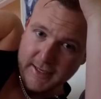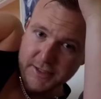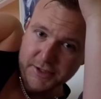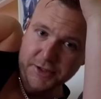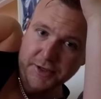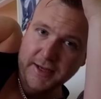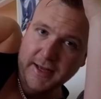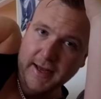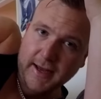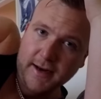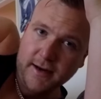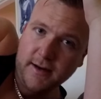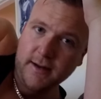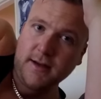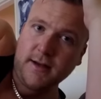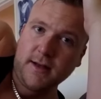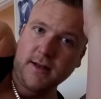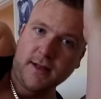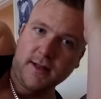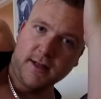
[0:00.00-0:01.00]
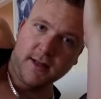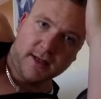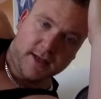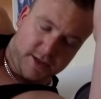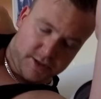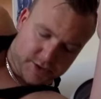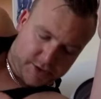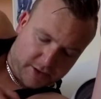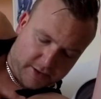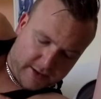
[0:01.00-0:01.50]
as you can,
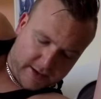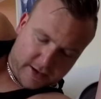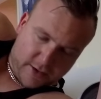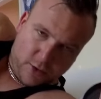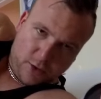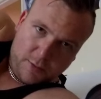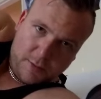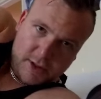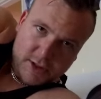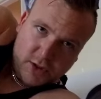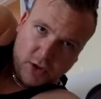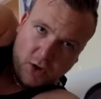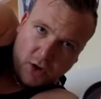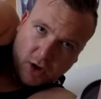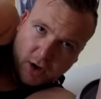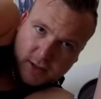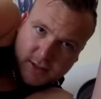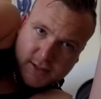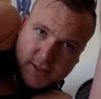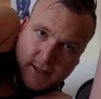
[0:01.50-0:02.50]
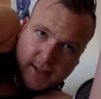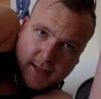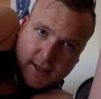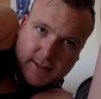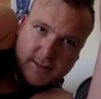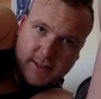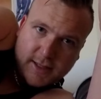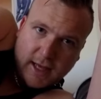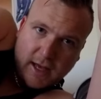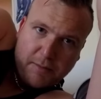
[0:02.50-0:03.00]
so that it almost locks
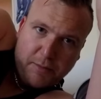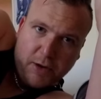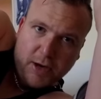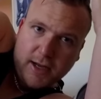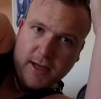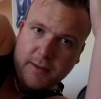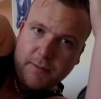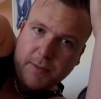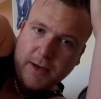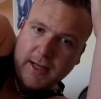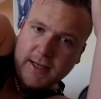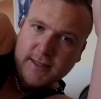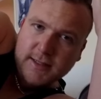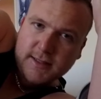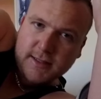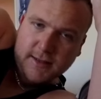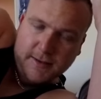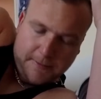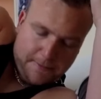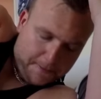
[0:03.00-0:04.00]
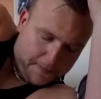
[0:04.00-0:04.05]
that scapula in place,